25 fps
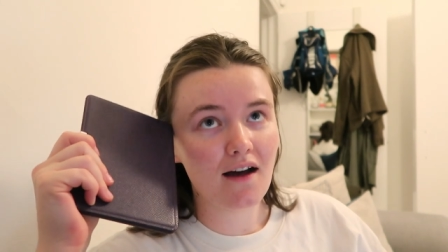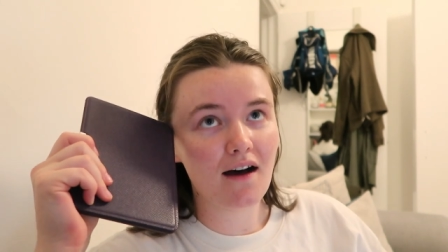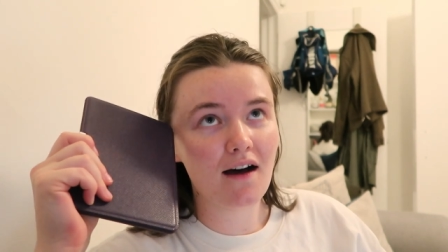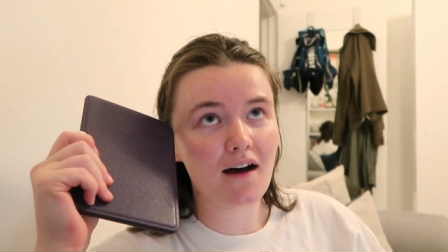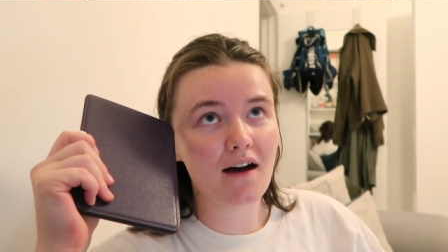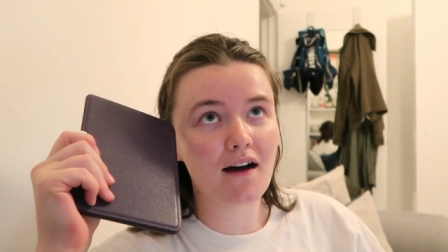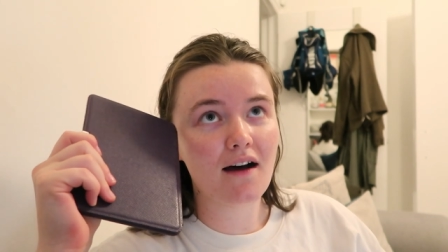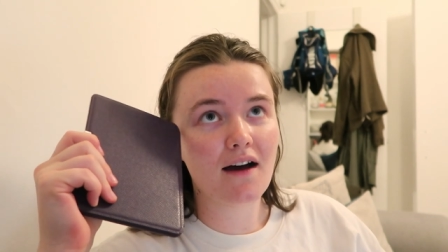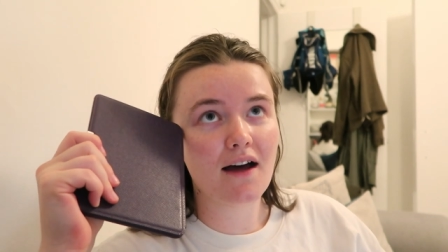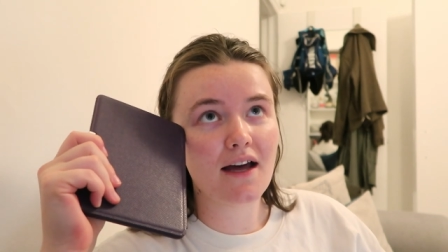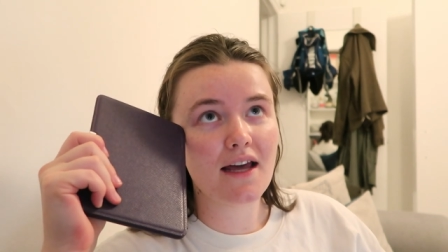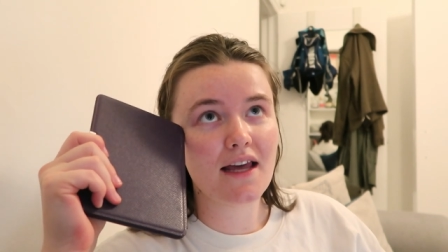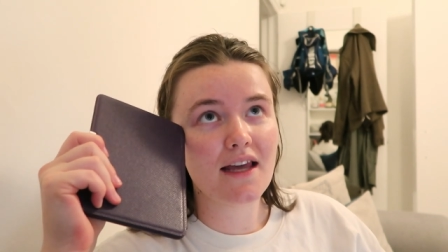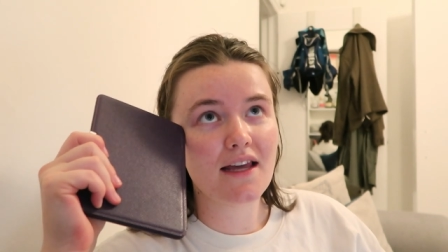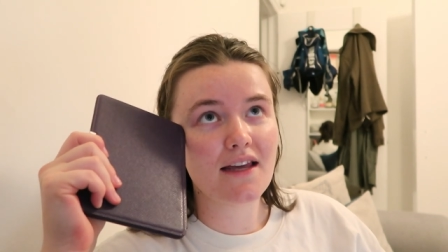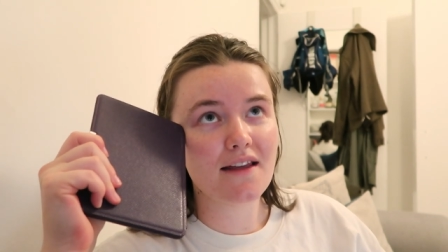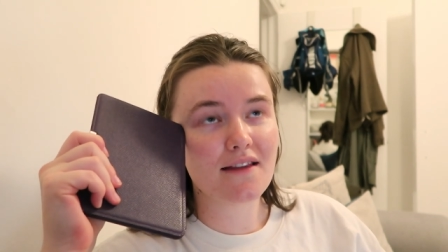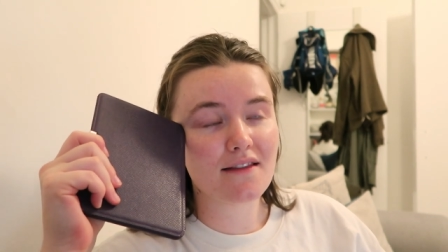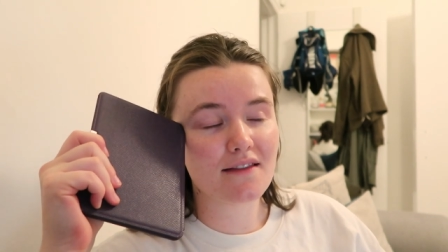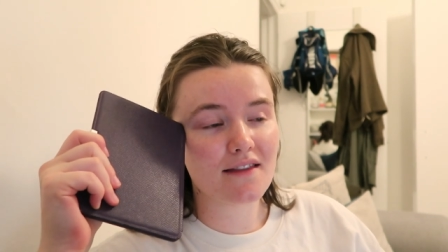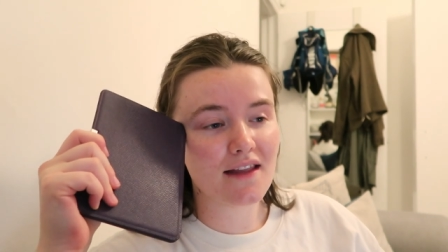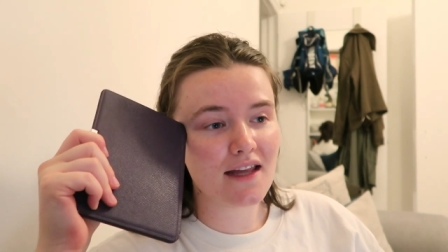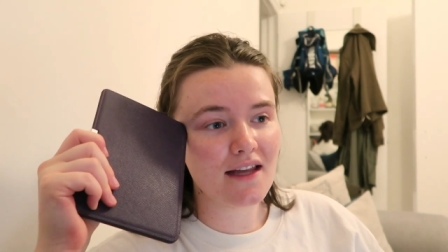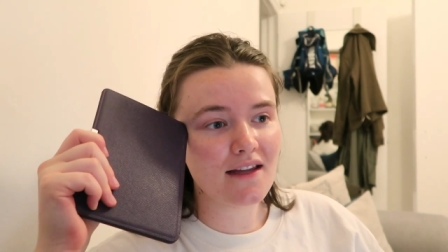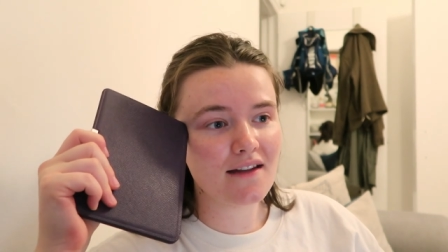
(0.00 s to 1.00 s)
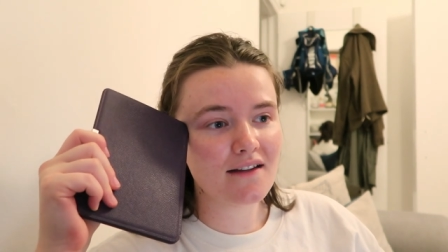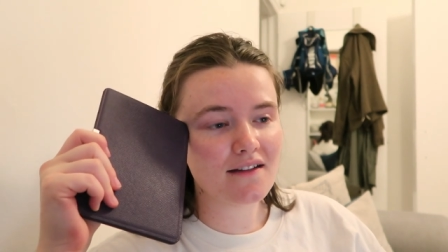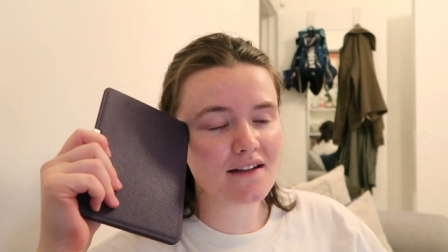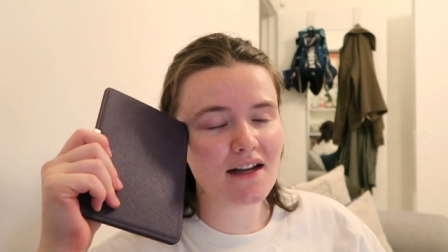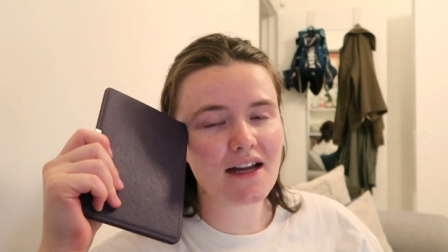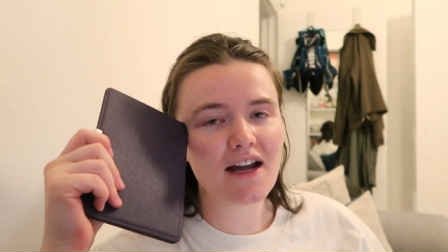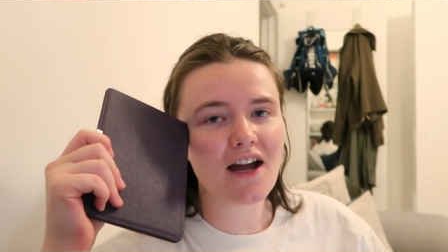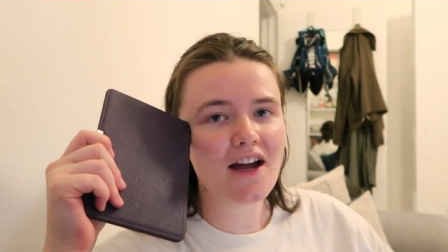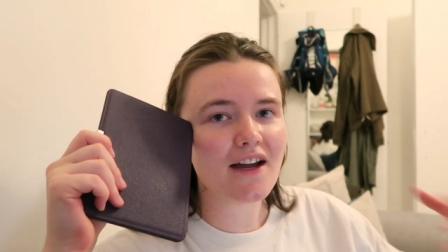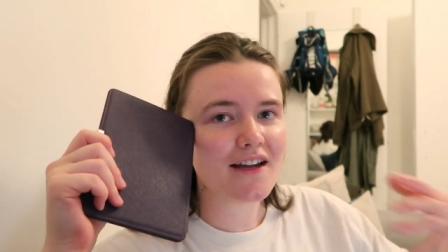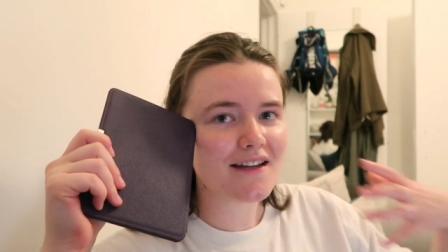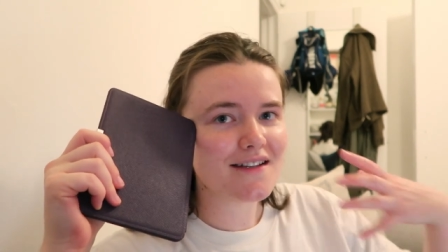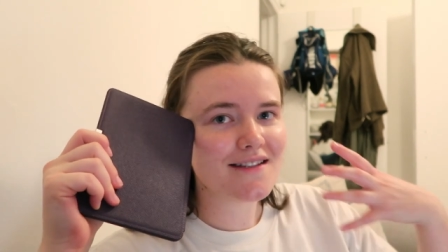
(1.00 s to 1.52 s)
I think,
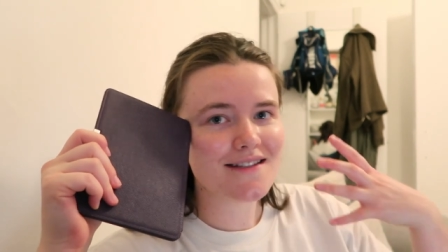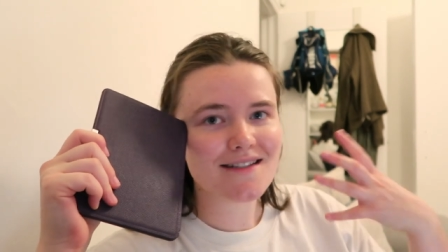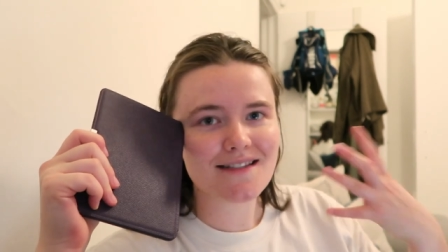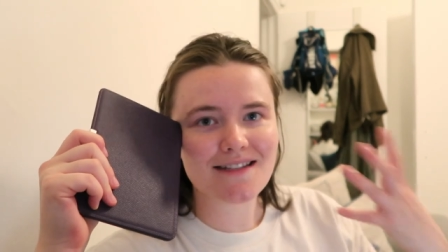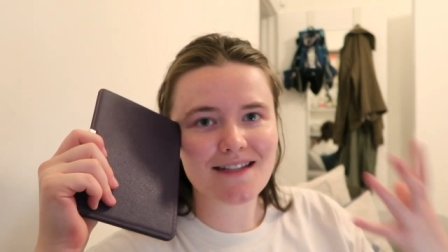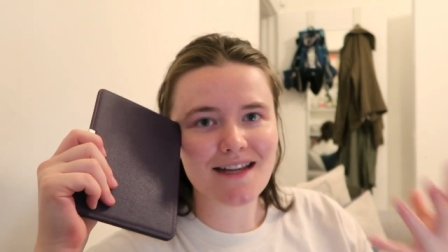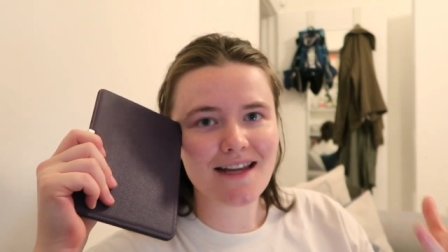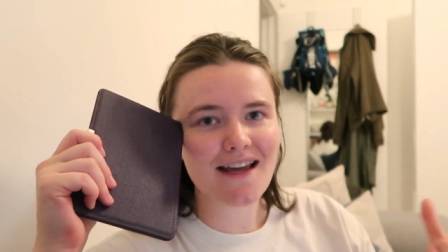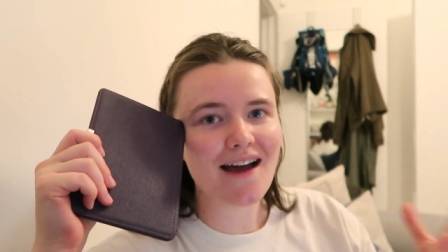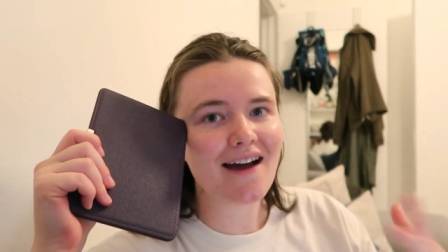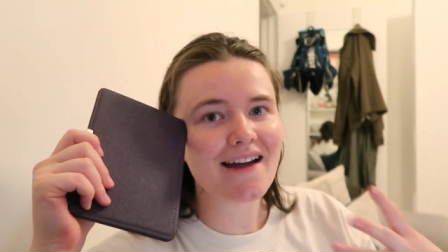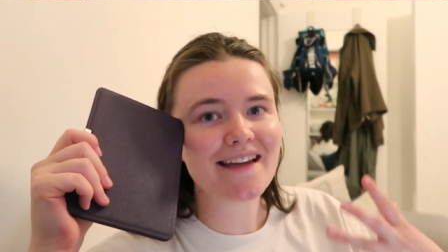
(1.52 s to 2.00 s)
like, I can see,